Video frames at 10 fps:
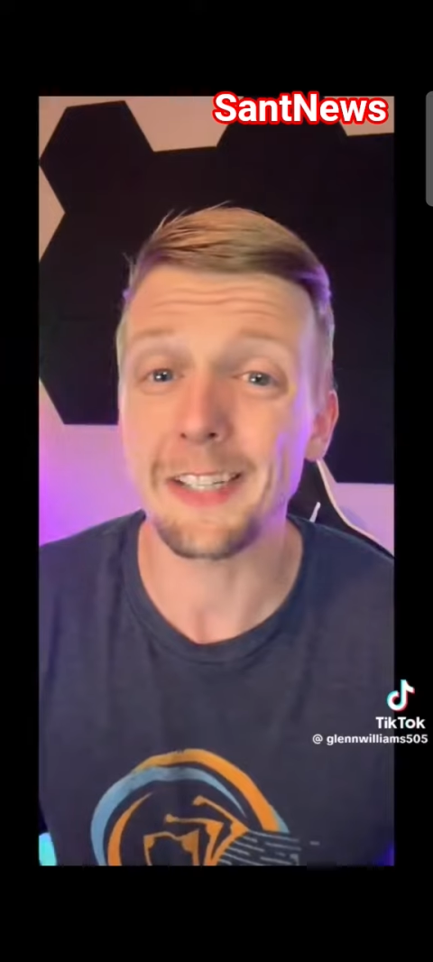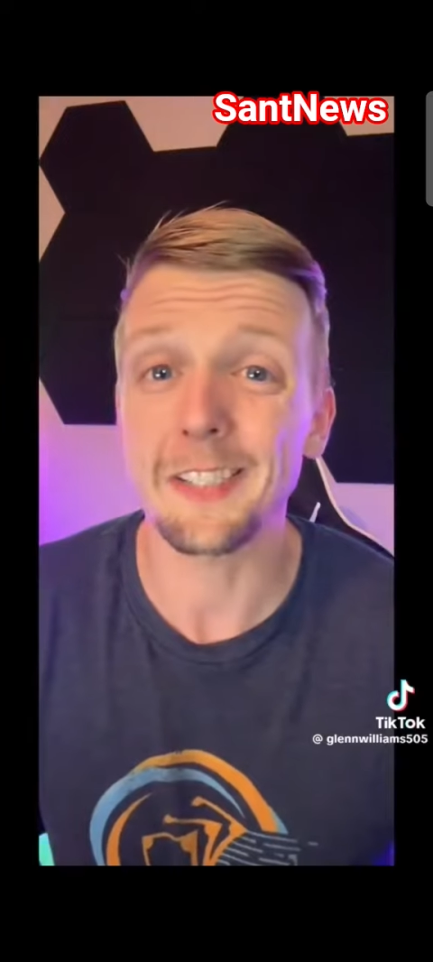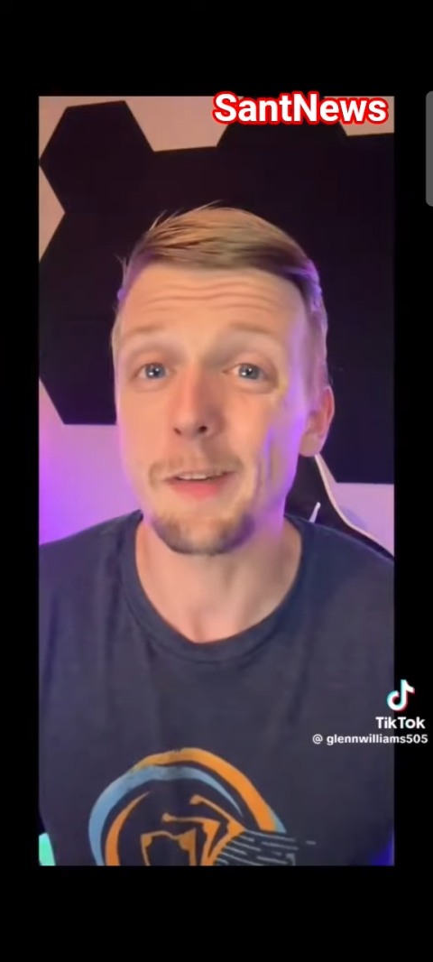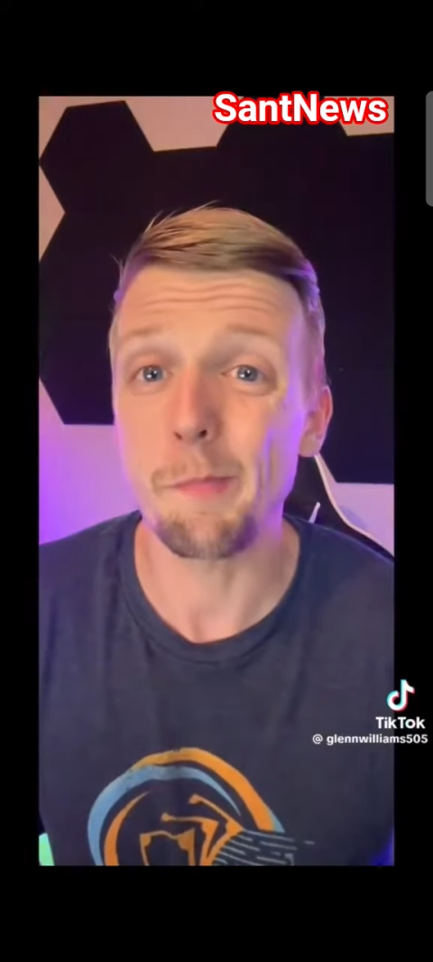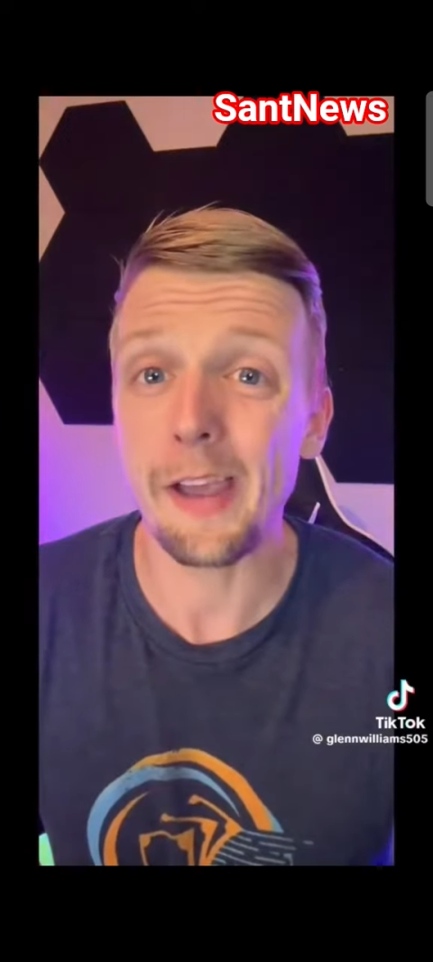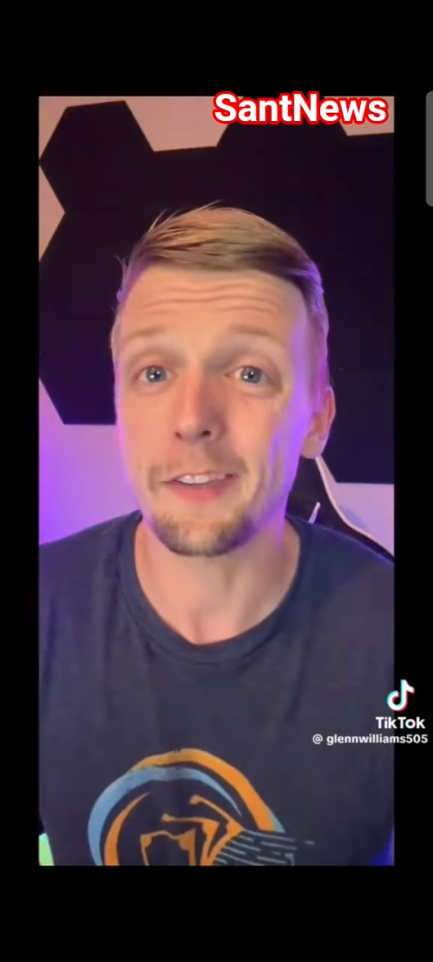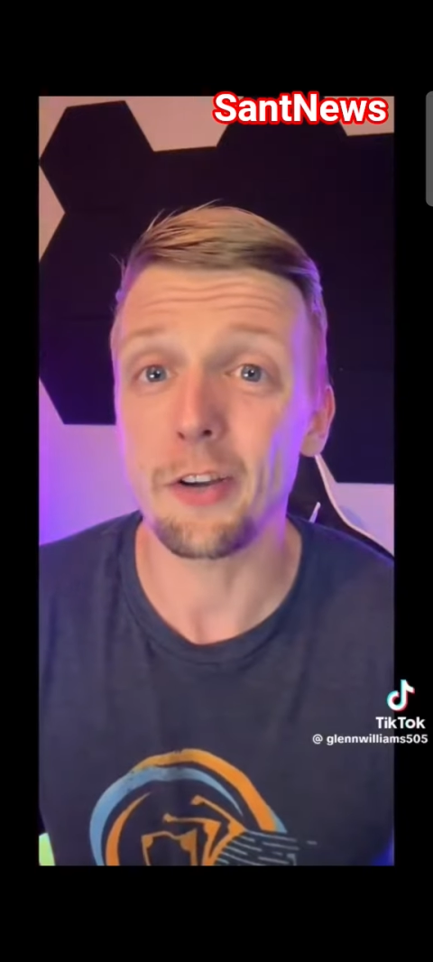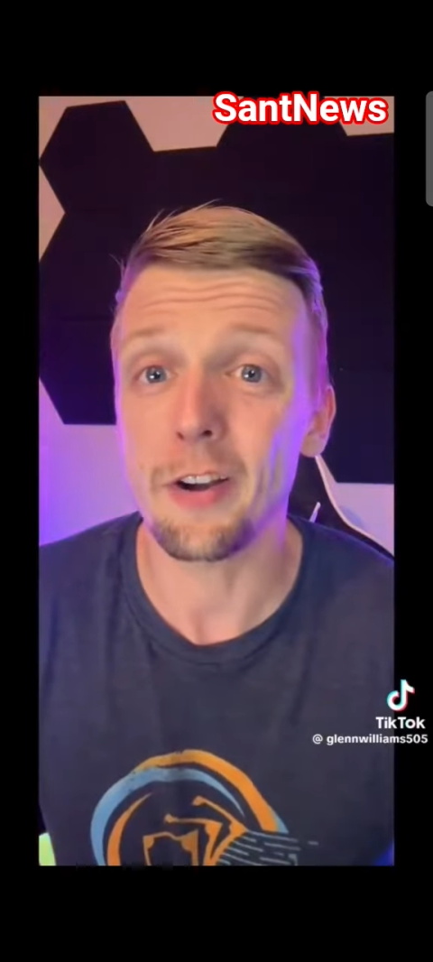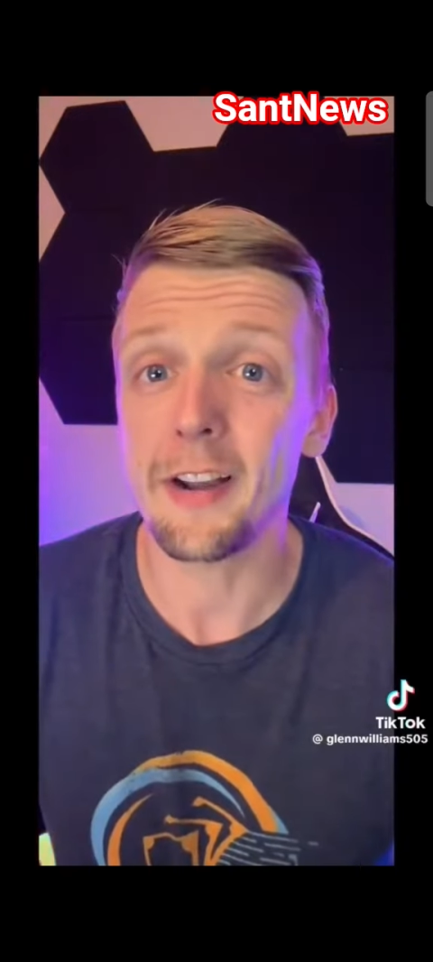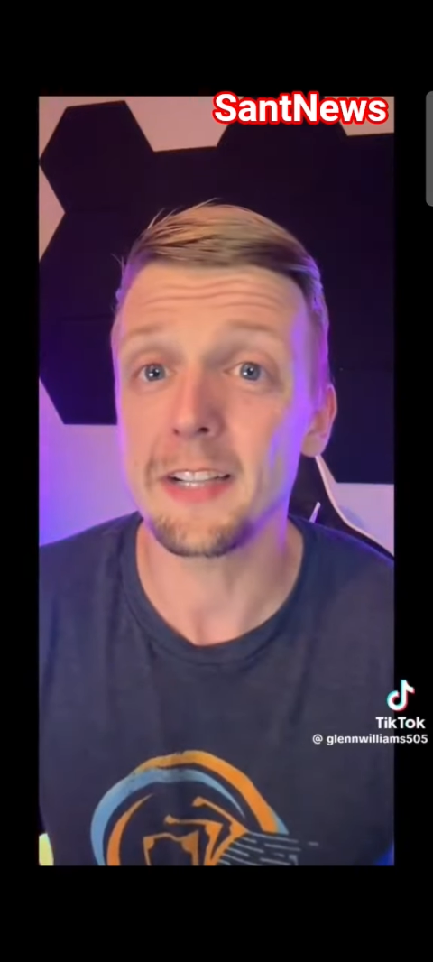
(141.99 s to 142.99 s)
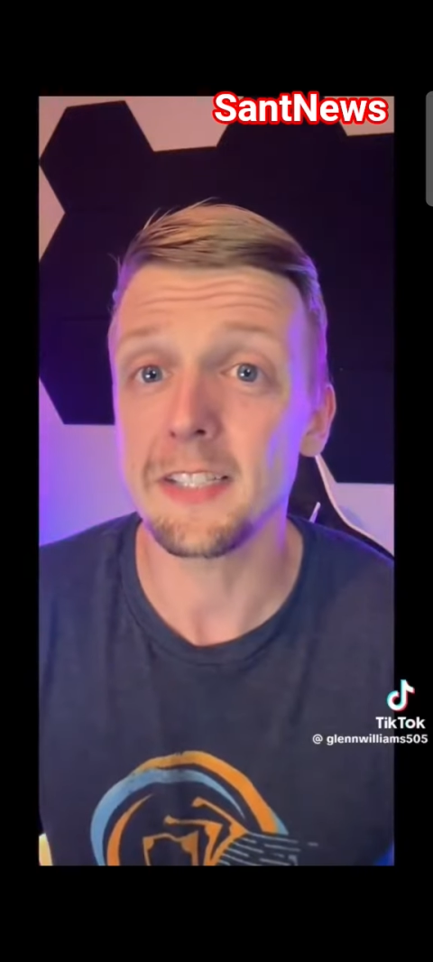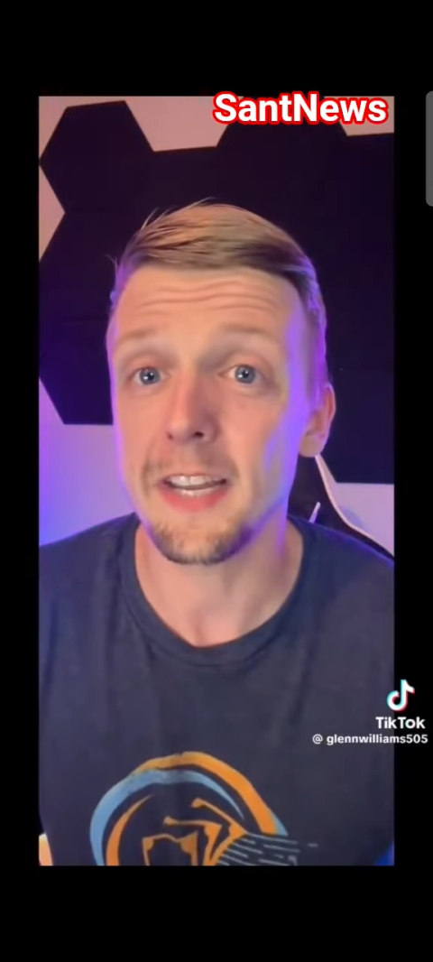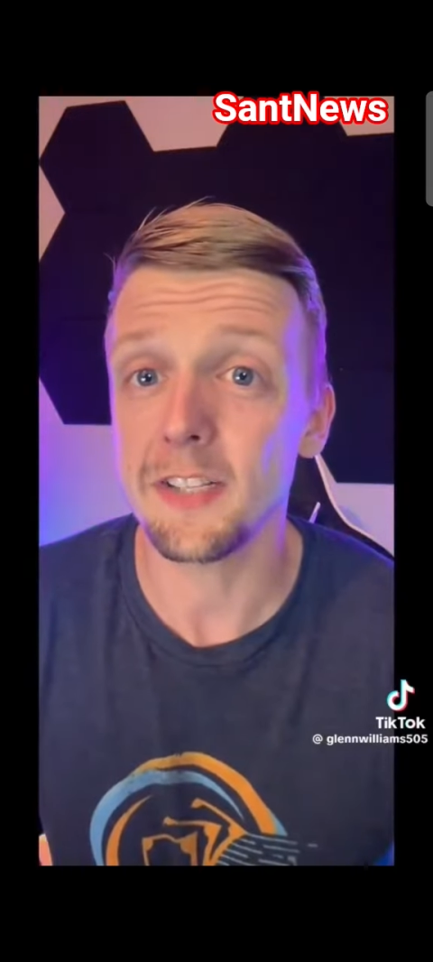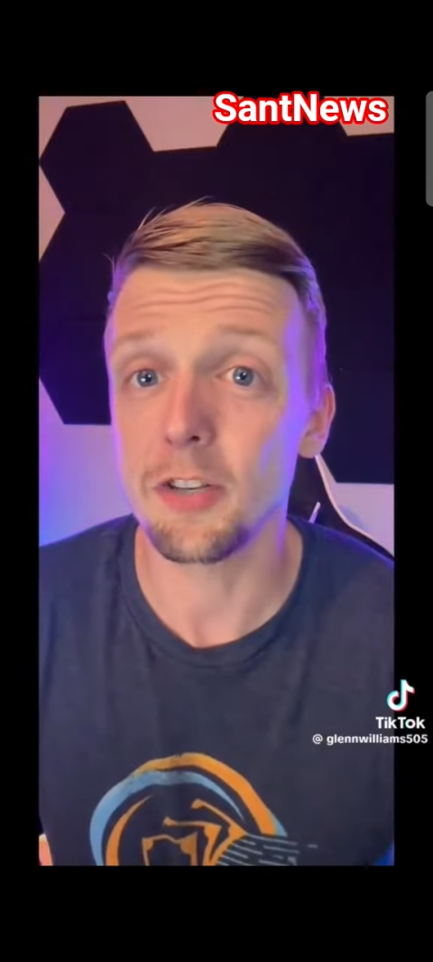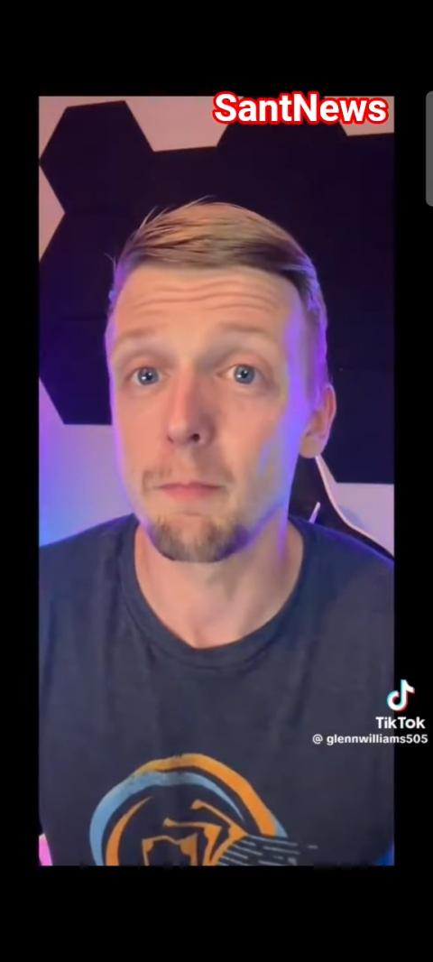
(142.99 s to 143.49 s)
this to impact the United
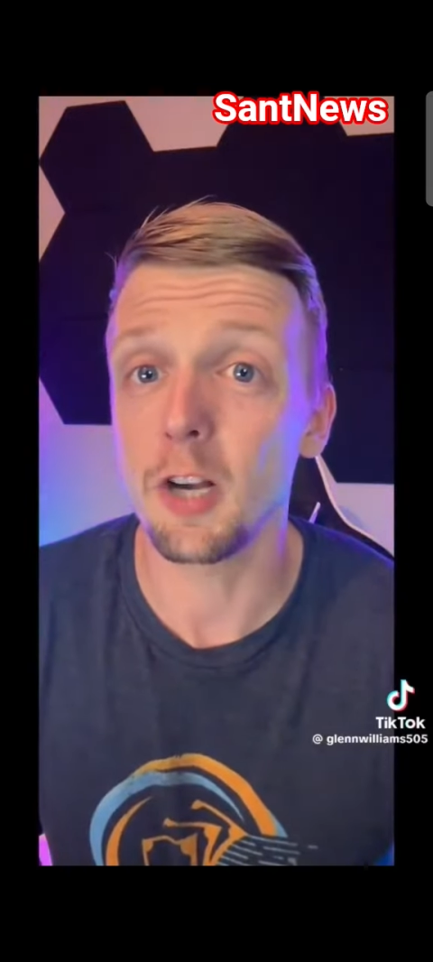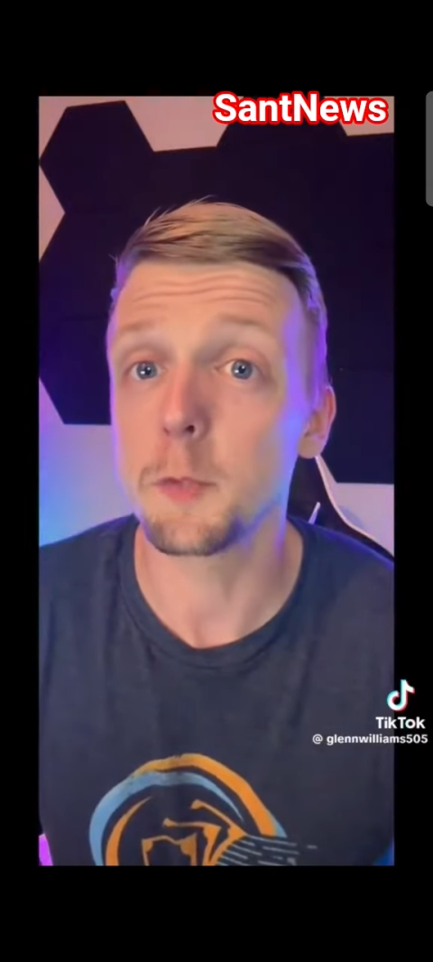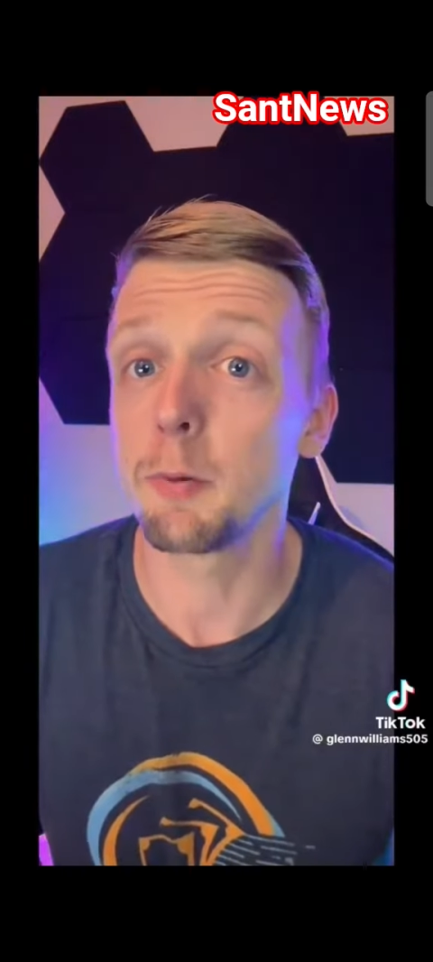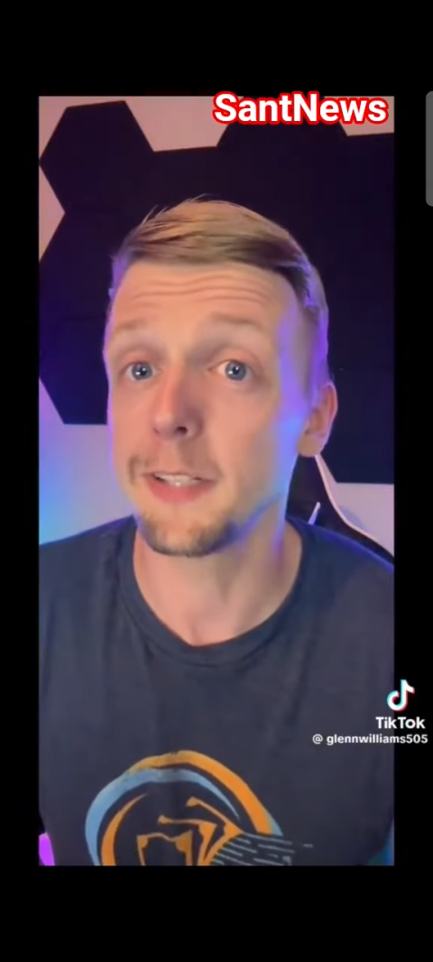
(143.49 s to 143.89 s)
States too much,